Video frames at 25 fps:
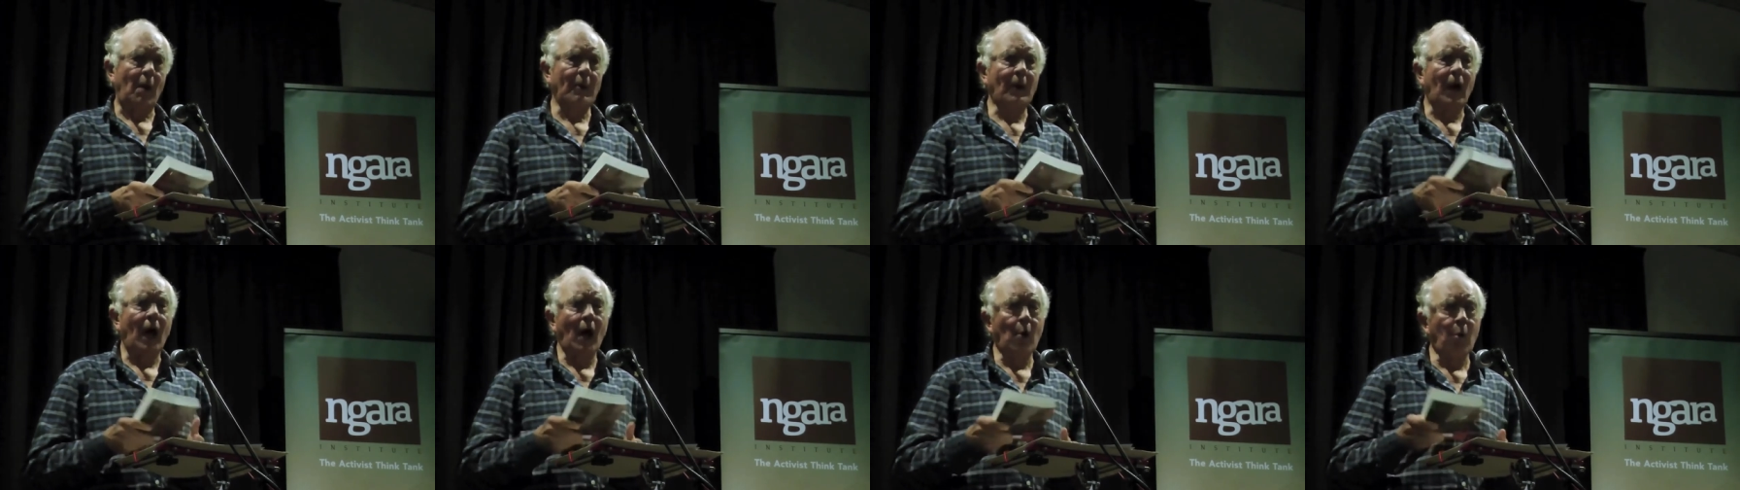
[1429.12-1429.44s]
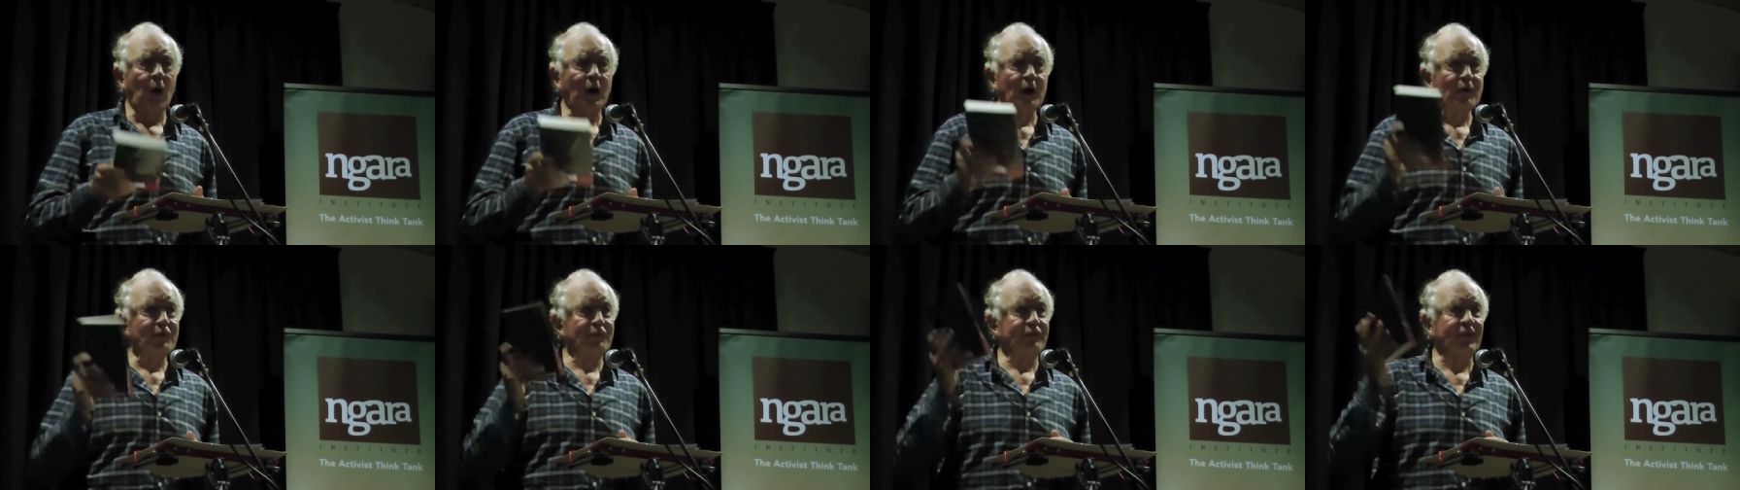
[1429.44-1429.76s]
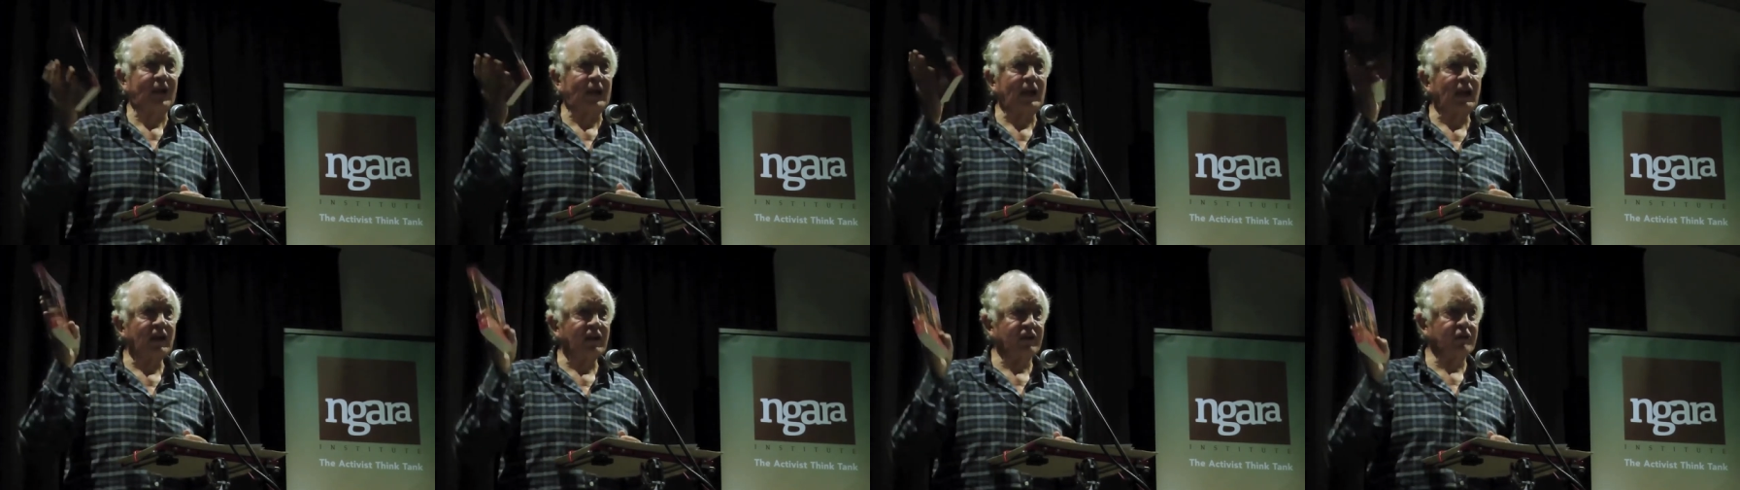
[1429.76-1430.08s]
I want to
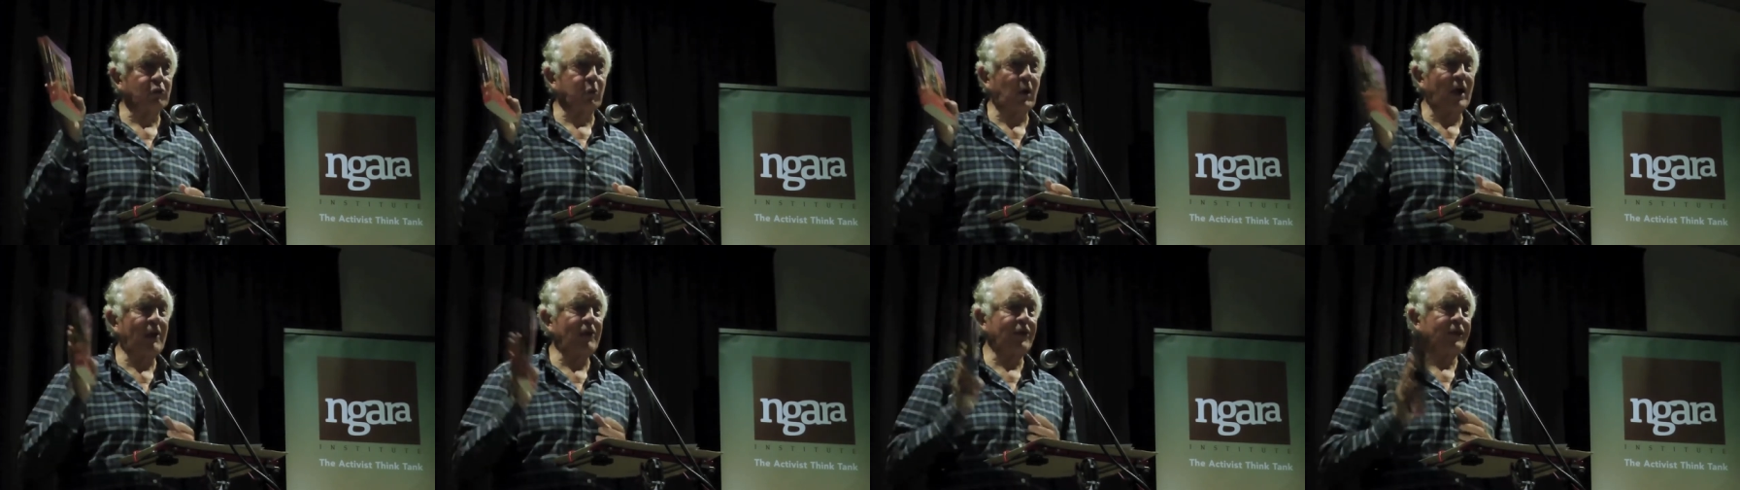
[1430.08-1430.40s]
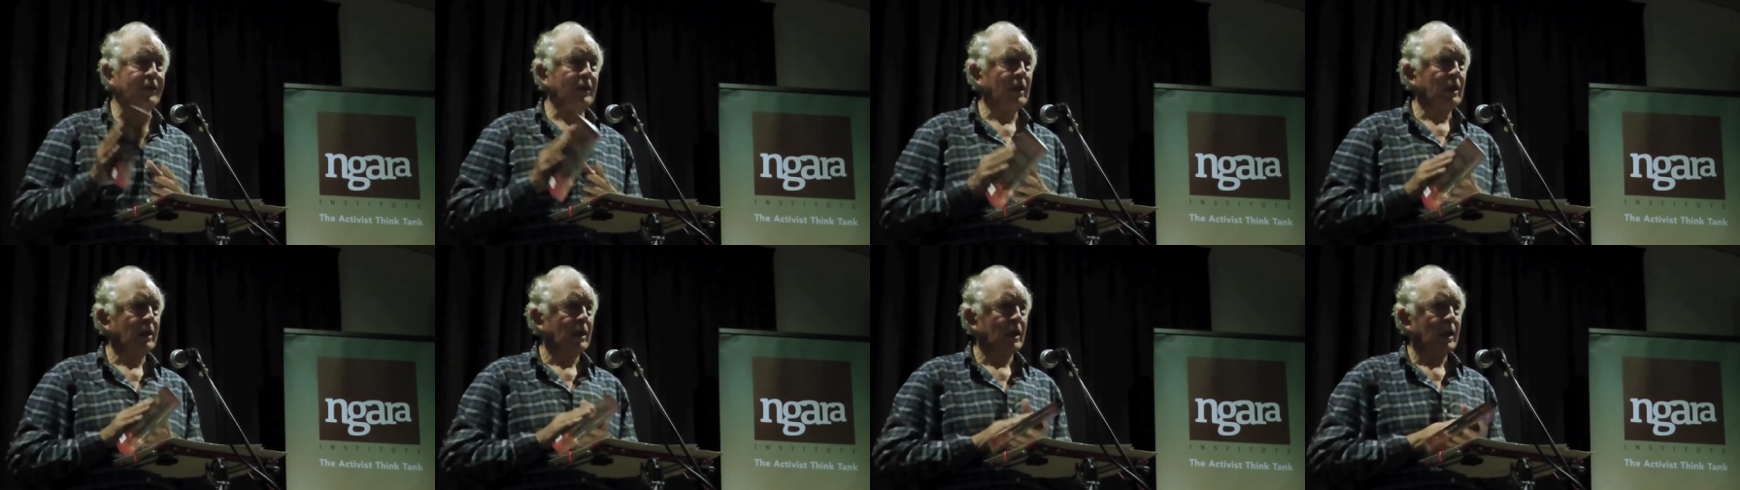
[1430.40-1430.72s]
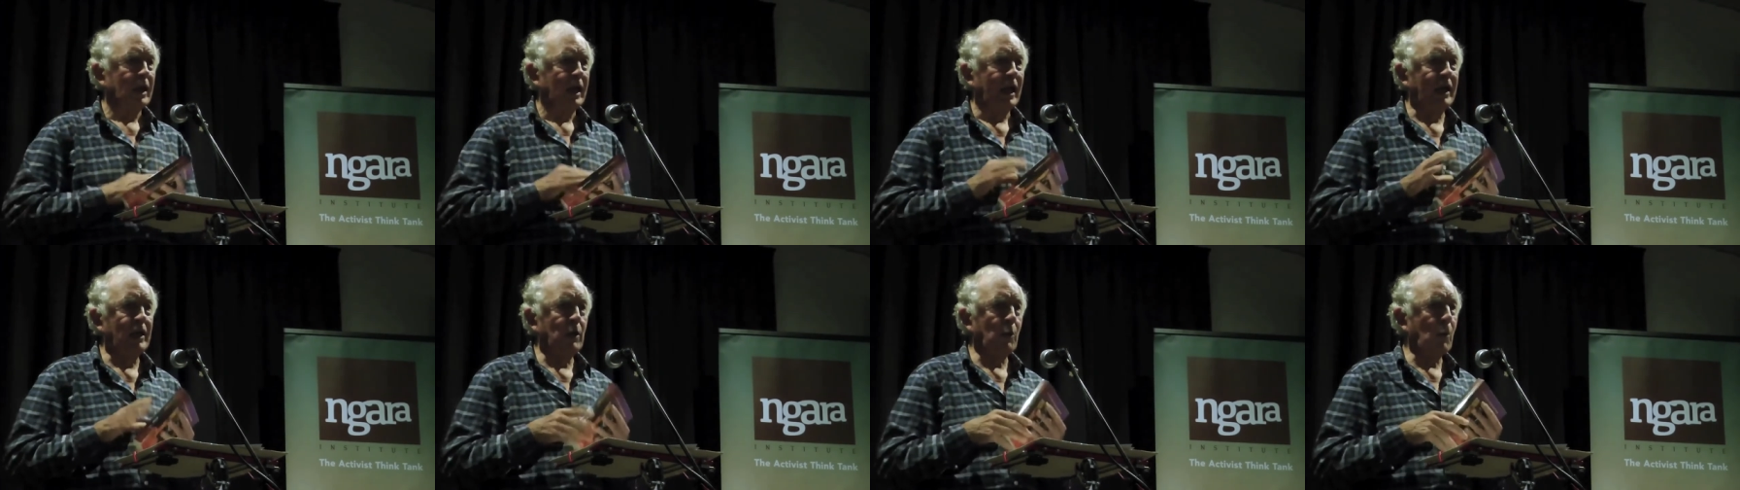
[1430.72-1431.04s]
finish with,
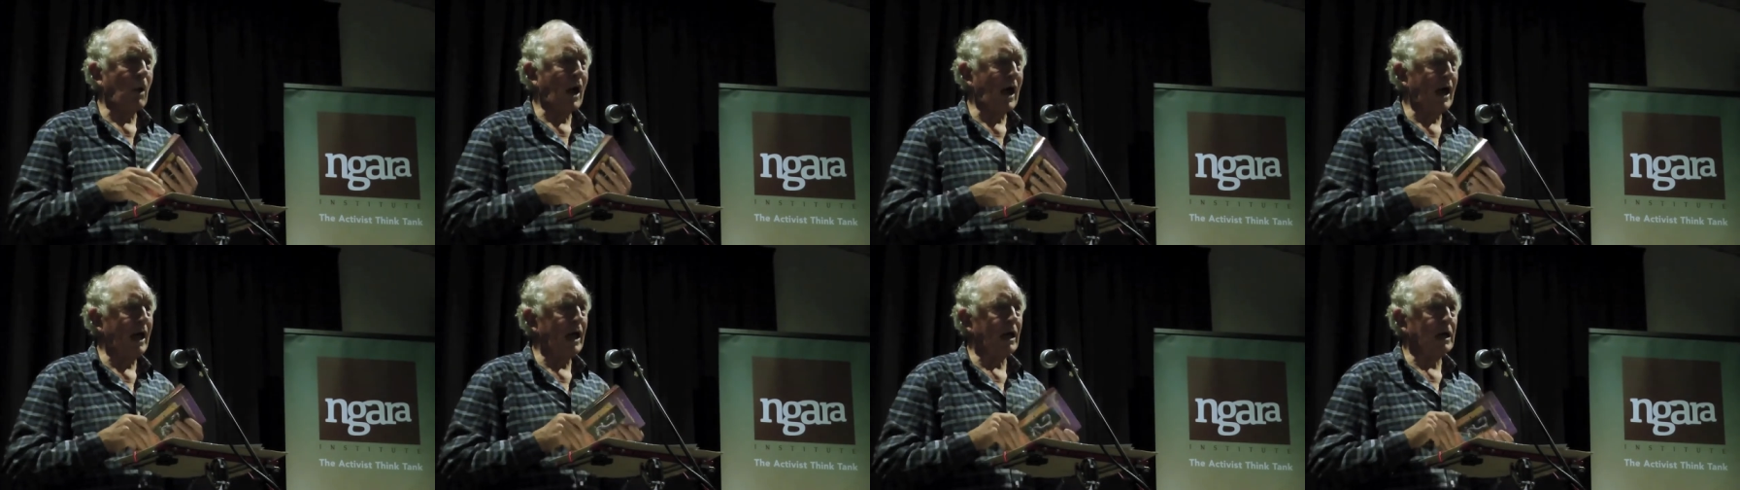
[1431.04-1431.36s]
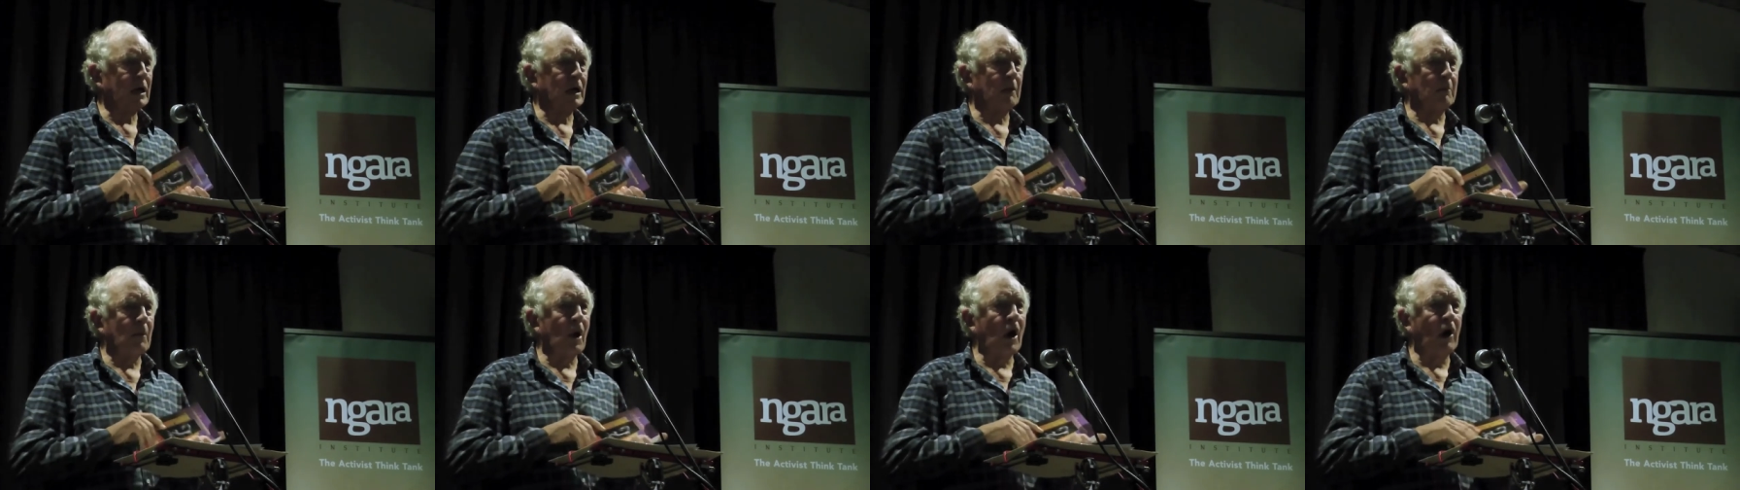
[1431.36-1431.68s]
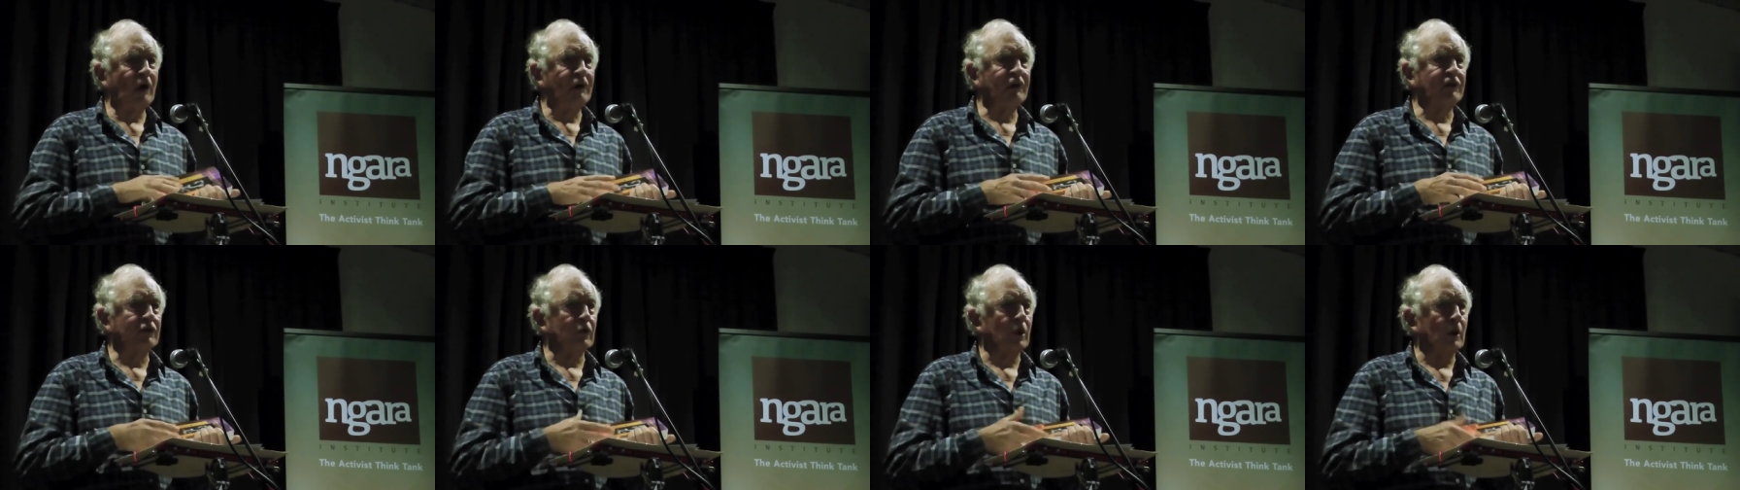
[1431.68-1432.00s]
in a way, a
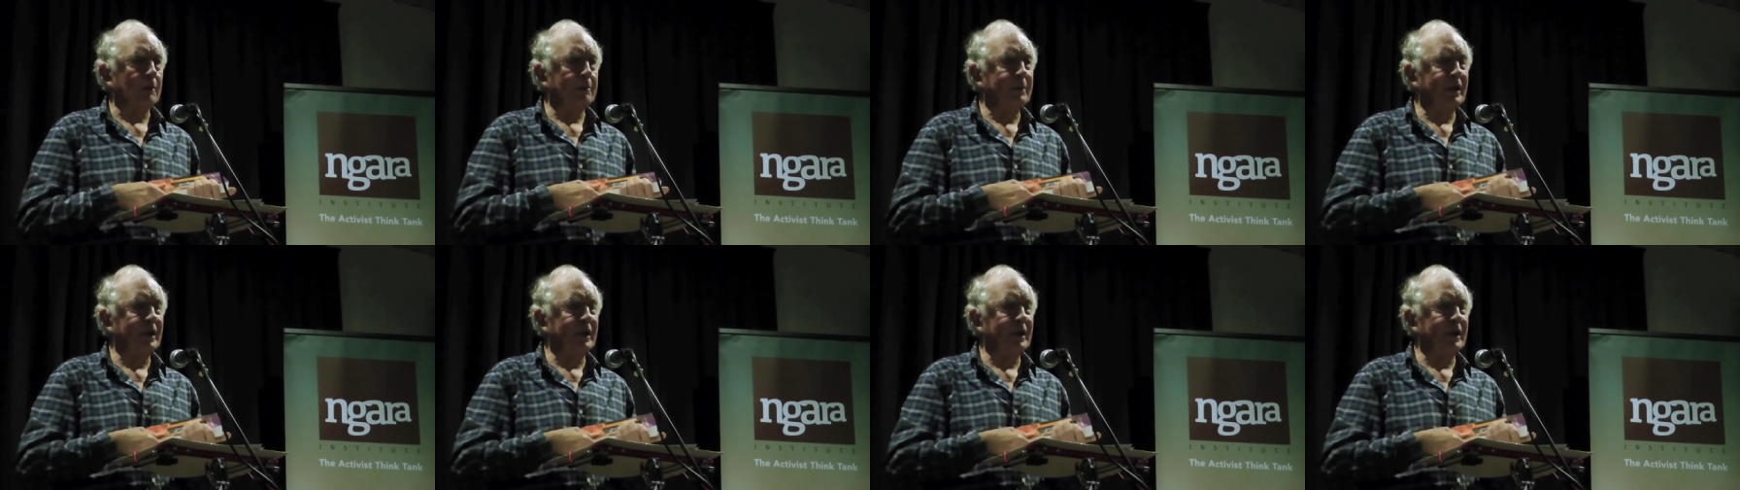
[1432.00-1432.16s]
commercial.